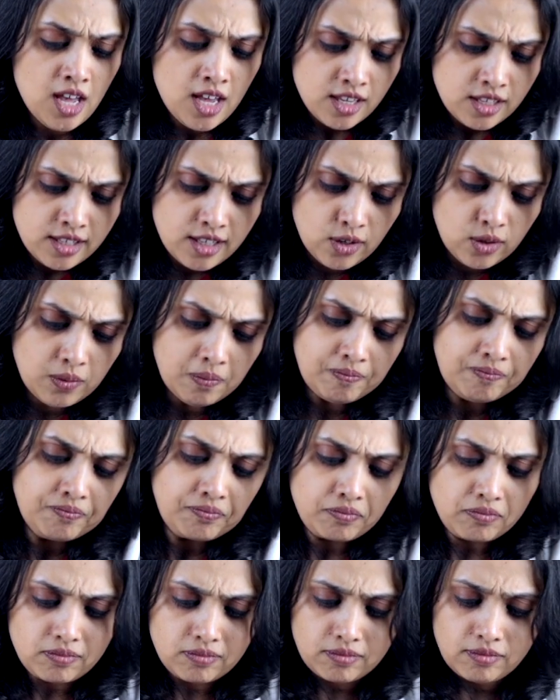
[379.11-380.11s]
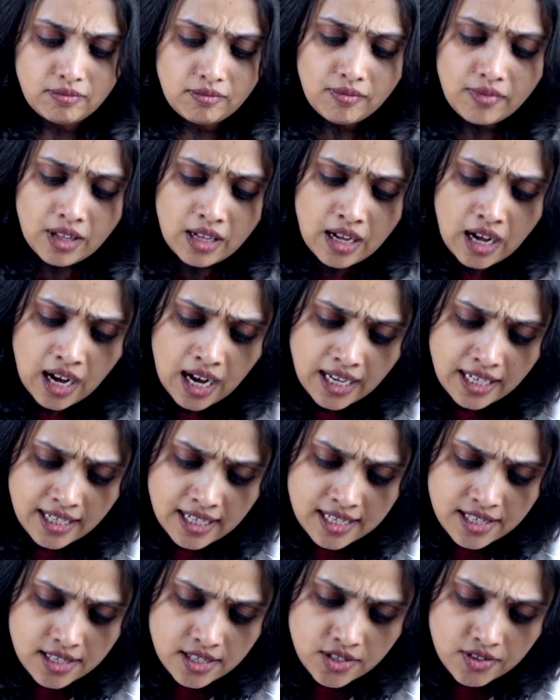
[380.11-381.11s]
So,
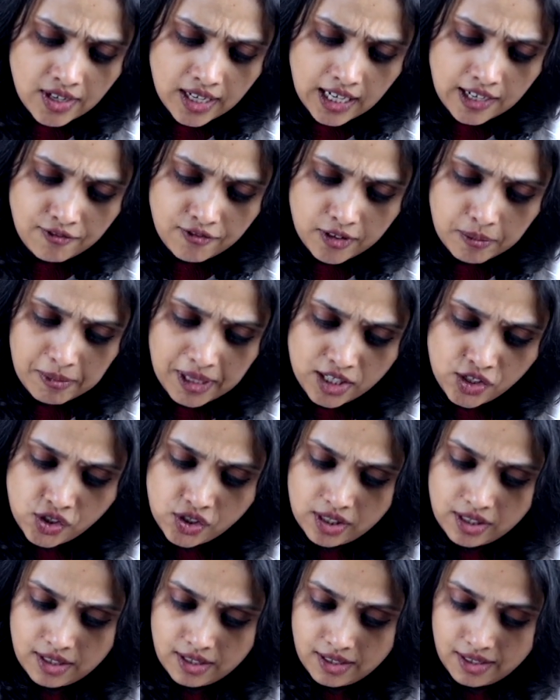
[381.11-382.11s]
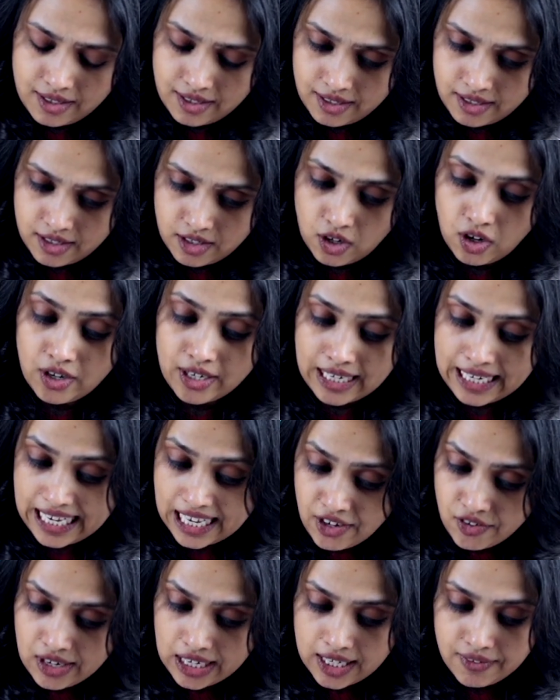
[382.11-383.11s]
unnecessary information or
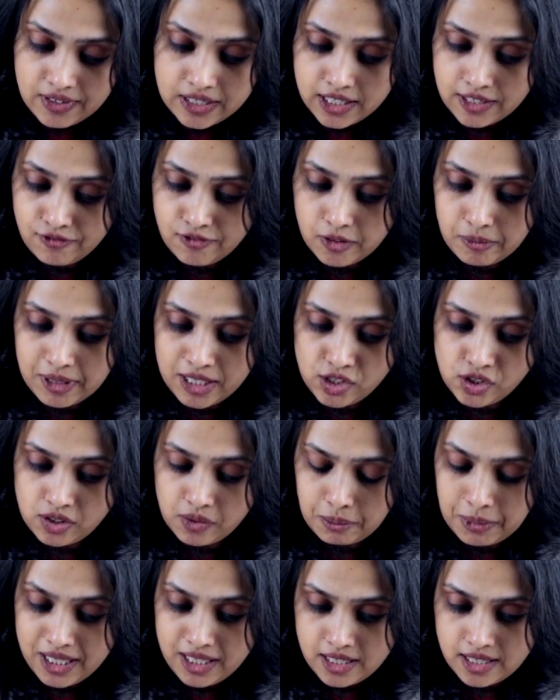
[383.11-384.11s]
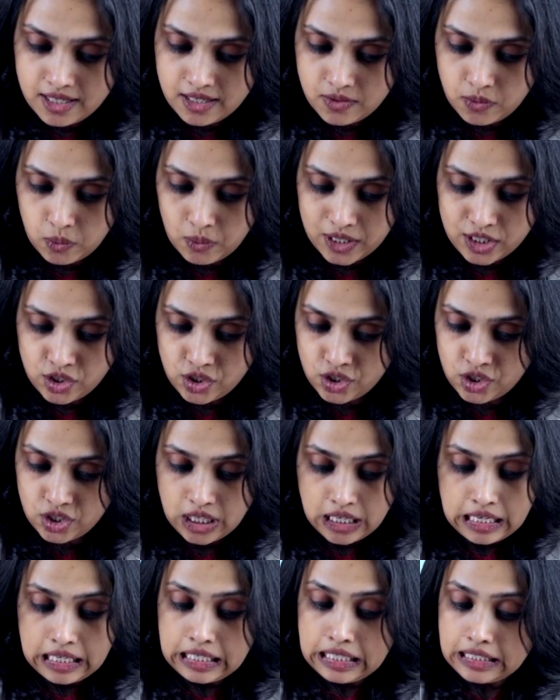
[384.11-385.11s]
irrelevant information means which
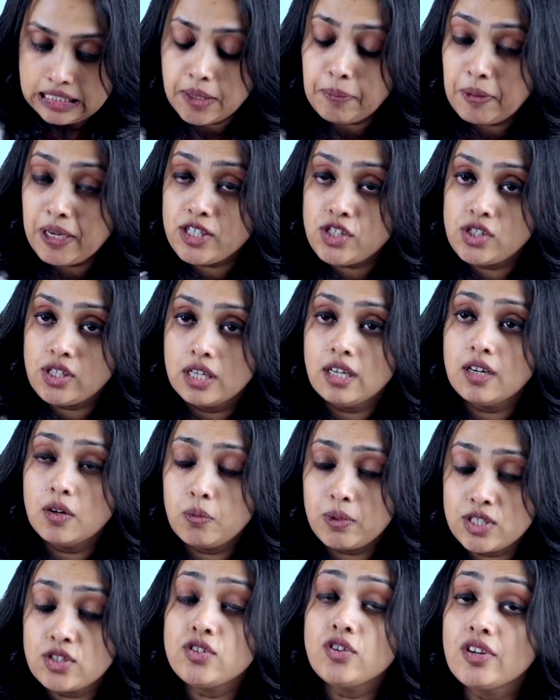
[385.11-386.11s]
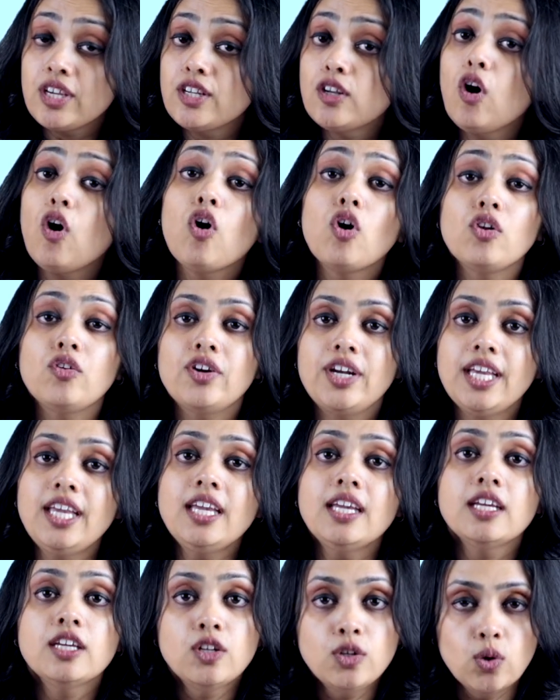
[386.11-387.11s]
the reader
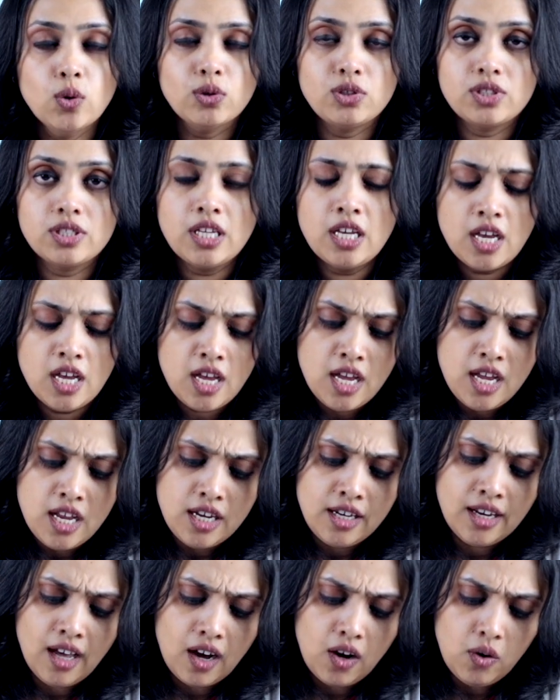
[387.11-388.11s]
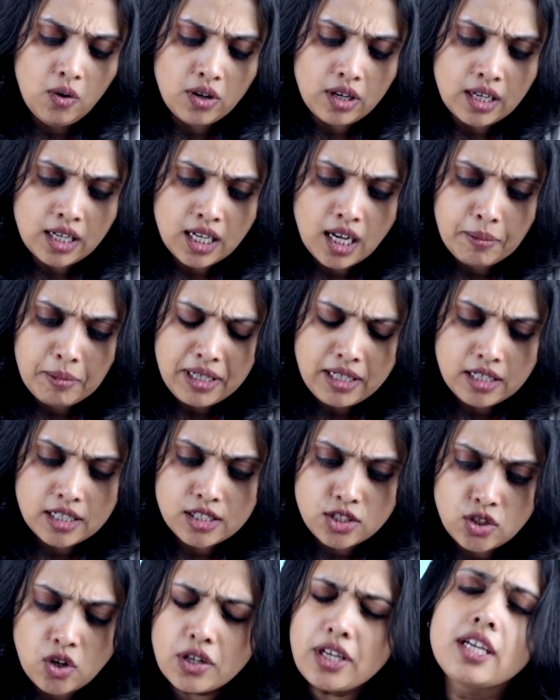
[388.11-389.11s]
already knows. Now,
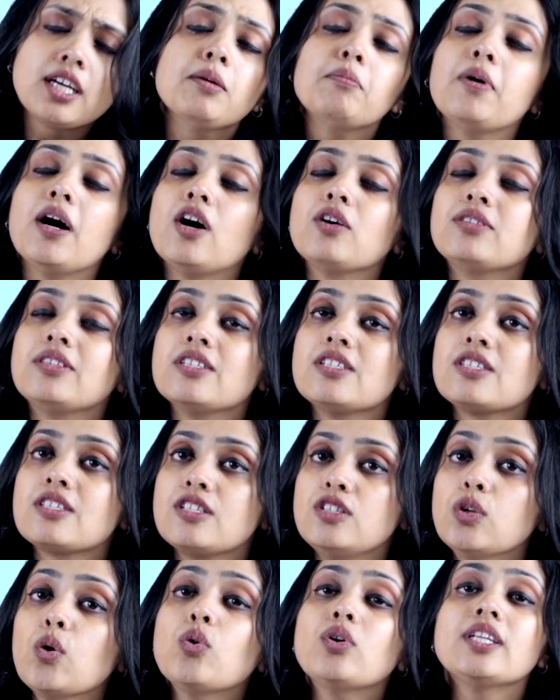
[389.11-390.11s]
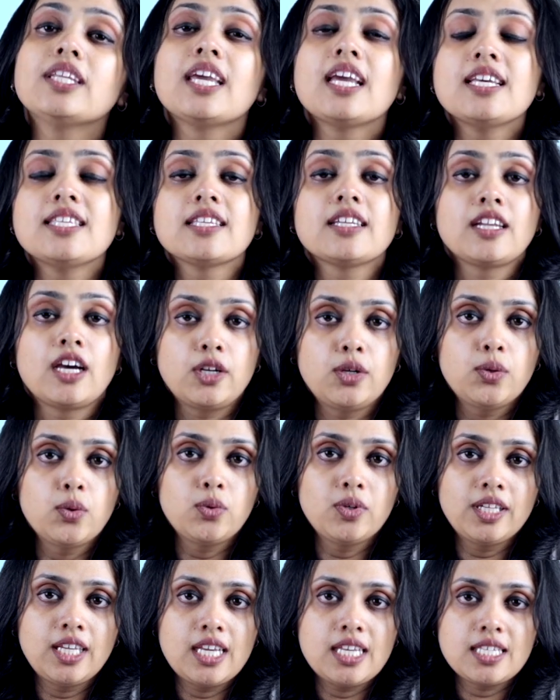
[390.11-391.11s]
talking about this known case and
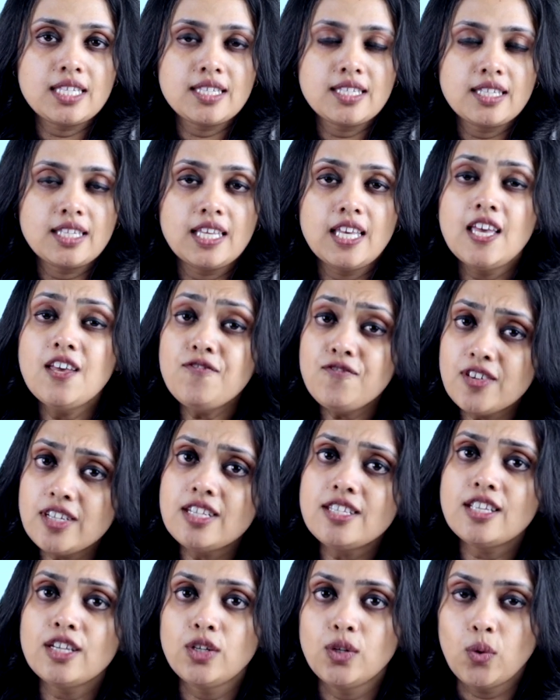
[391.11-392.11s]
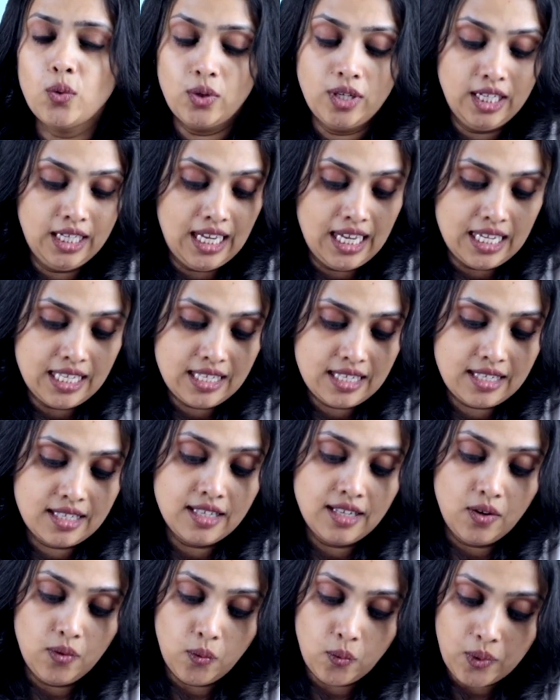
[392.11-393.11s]
unknown case. If it is a known case,
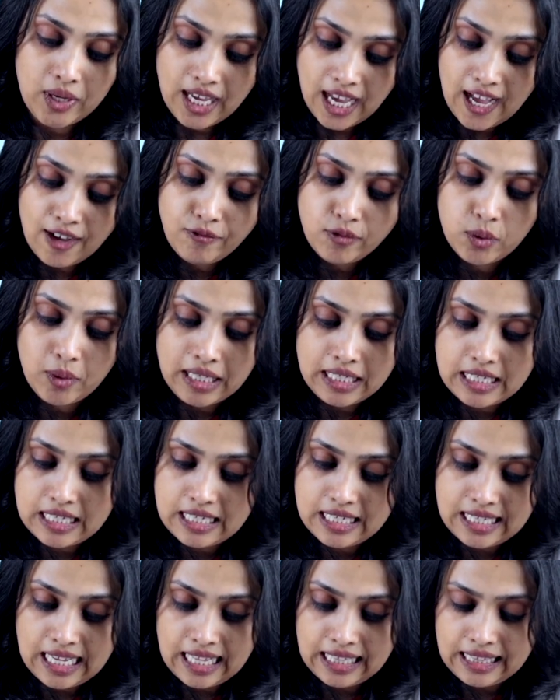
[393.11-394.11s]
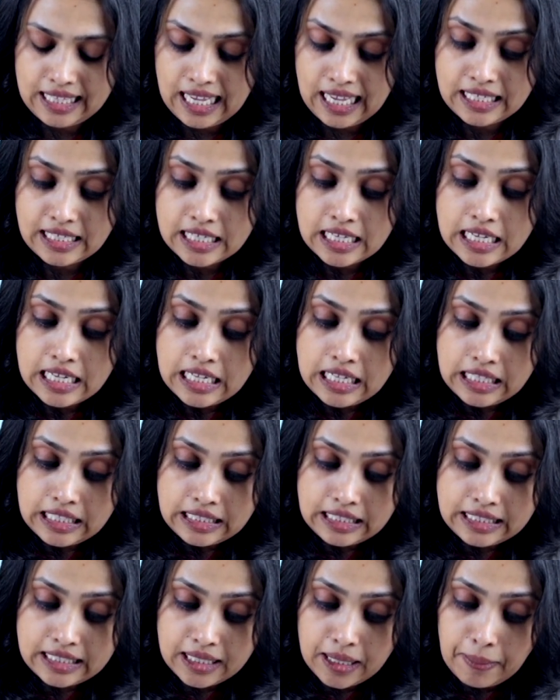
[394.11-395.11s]
we have to understand that
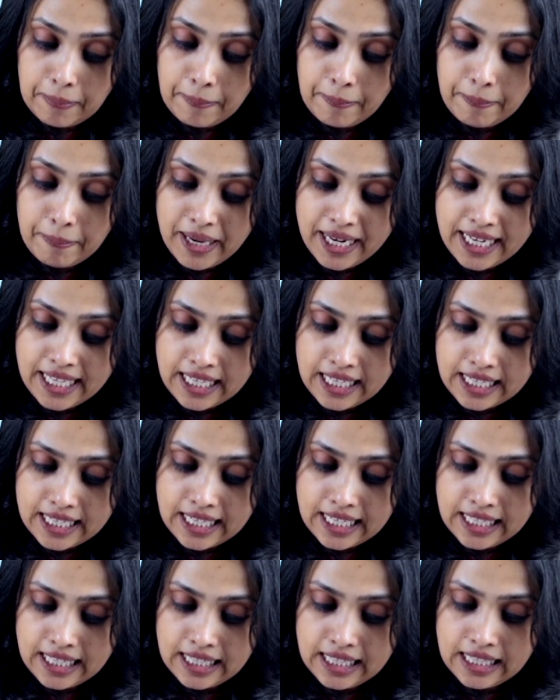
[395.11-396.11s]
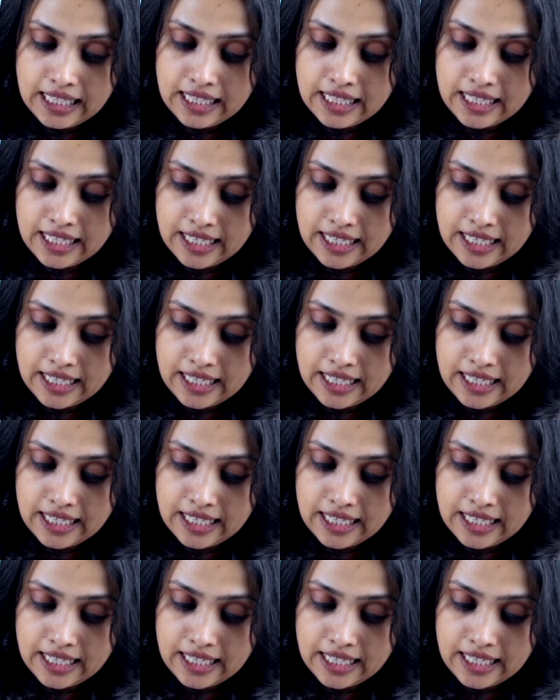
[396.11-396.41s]
the medical